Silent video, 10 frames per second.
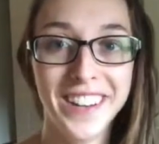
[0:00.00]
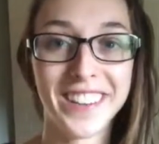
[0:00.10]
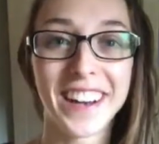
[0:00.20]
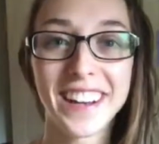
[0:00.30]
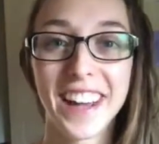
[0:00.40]

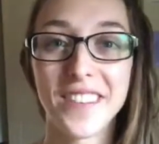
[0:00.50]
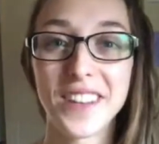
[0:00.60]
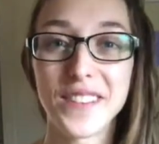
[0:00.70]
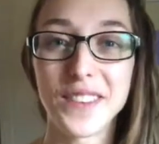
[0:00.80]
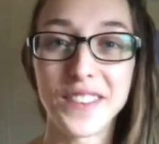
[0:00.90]
right? How
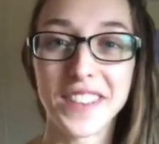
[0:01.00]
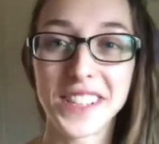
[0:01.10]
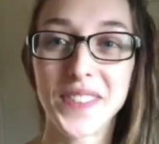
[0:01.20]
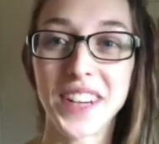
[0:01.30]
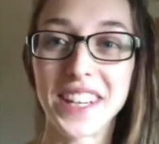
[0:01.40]
many of you have
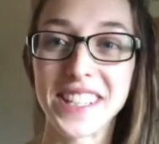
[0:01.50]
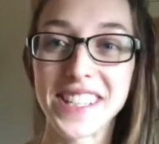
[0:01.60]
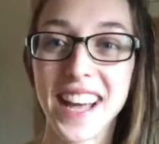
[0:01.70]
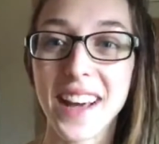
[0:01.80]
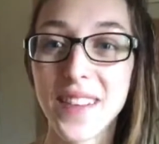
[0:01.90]
experienced
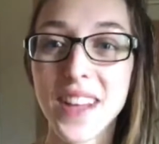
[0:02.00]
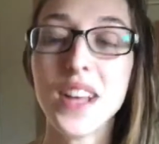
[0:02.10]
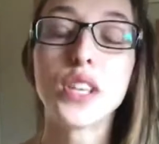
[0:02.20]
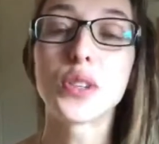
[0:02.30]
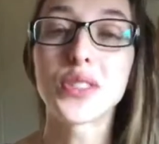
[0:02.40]
that?
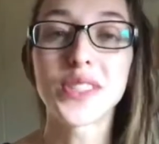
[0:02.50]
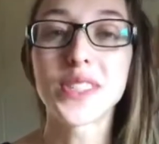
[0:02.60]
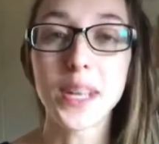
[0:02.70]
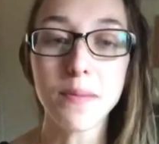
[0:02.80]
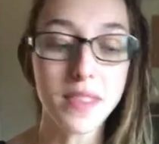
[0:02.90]
So it's the
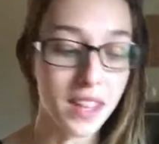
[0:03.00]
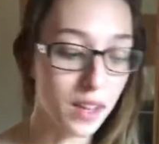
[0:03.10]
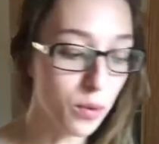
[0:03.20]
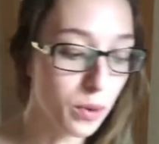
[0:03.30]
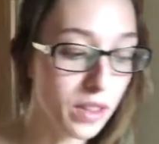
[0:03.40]
same
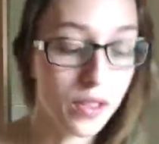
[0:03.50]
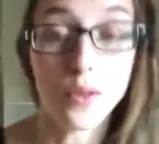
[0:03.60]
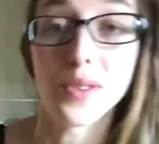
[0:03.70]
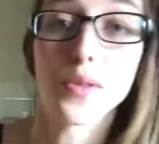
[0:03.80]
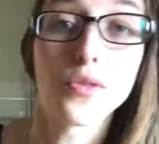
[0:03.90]
thing with
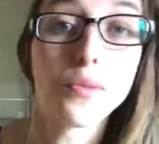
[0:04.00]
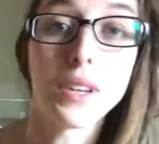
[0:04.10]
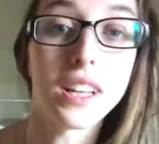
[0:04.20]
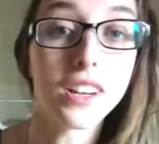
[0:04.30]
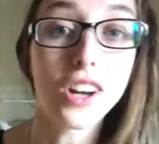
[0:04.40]
your social
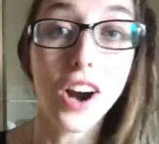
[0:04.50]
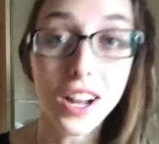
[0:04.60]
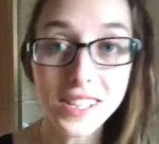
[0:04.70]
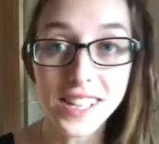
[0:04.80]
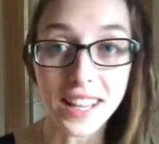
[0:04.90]
media
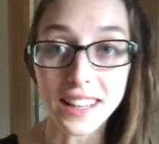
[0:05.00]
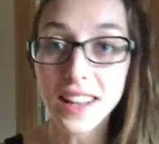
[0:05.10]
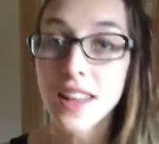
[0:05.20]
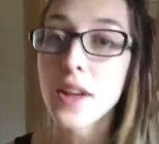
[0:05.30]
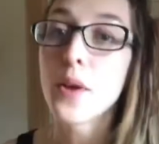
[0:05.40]
content
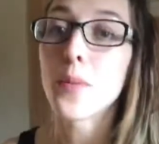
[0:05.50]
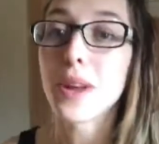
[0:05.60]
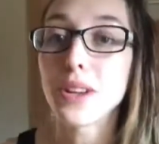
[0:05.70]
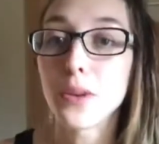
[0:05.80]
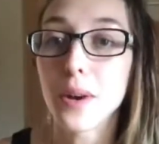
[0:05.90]

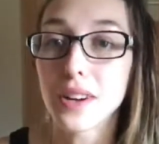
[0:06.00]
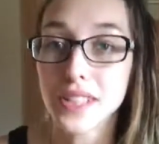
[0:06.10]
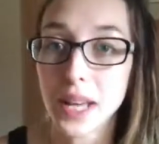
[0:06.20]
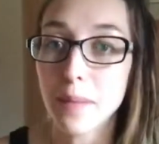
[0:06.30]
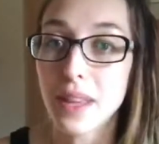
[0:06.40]
when you are
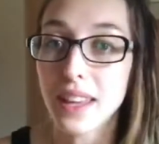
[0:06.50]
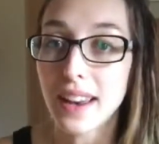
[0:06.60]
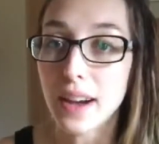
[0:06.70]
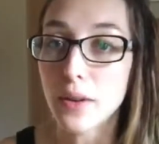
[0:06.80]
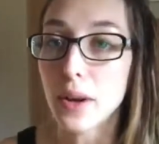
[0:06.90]
typing it
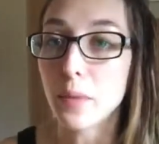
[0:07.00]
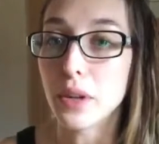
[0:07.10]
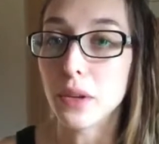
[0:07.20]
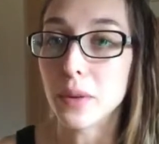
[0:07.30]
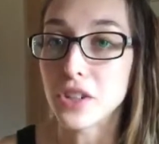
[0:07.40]
out and when
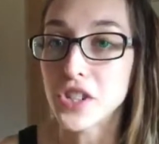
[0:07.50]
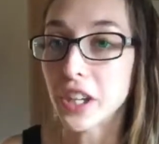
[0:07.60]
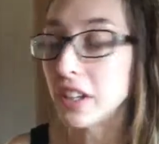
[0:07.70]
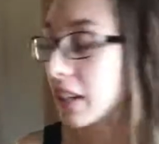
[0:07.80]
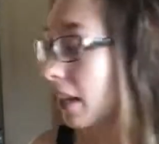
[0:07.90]
you are
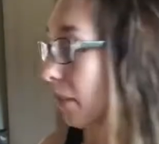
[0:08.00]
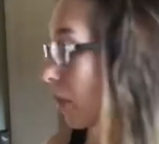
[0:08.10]
sharing it.